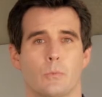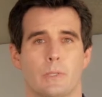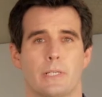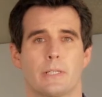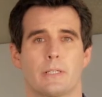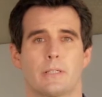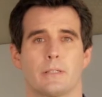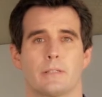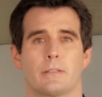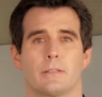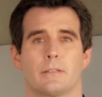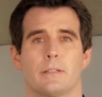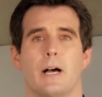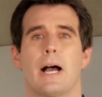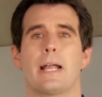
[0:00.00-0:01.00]
week
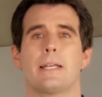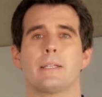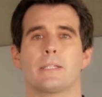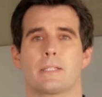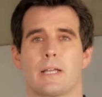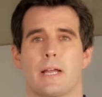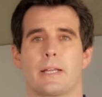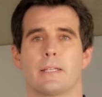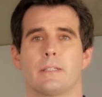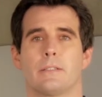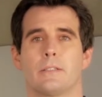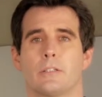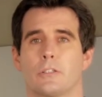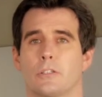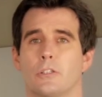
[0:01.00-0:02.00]
I decided
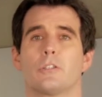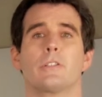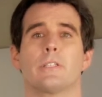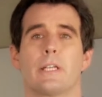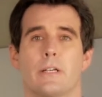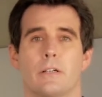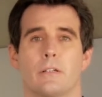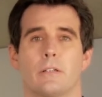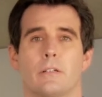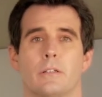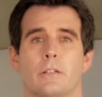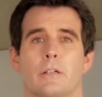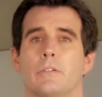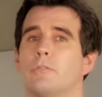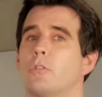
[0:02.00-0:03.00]
to cook dinner
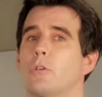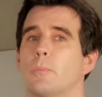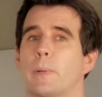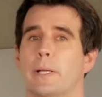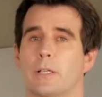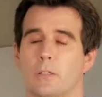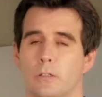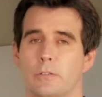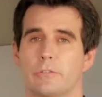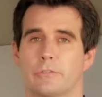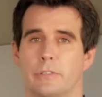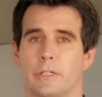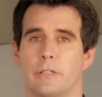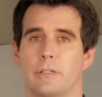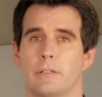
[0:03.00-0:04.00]
for my
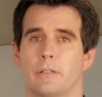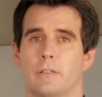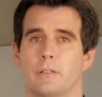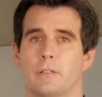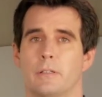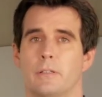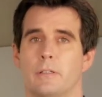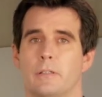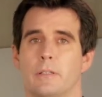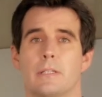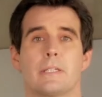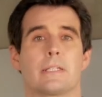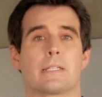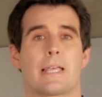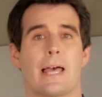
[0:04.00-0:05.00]
girlfriend
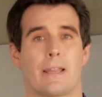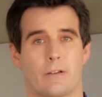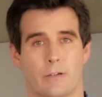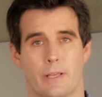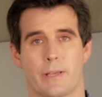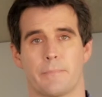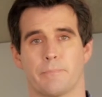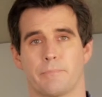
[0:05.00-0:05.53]
this Saturday.